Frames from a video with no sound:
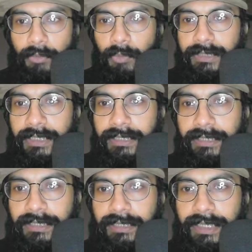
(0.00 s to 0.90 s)
which
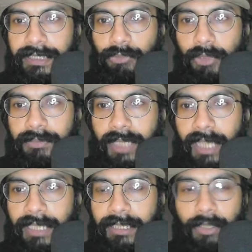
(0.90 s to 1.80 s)
is this
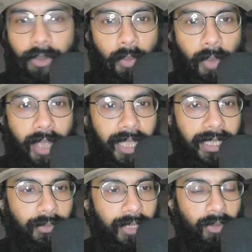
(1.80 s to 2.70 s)
website where
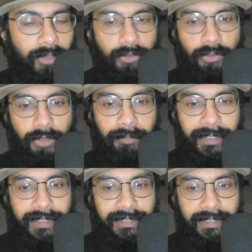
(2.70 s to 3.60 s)
you can also do the pre
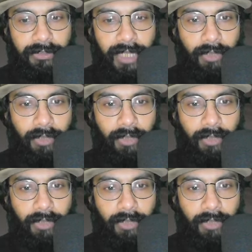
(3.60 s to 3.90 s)
registration and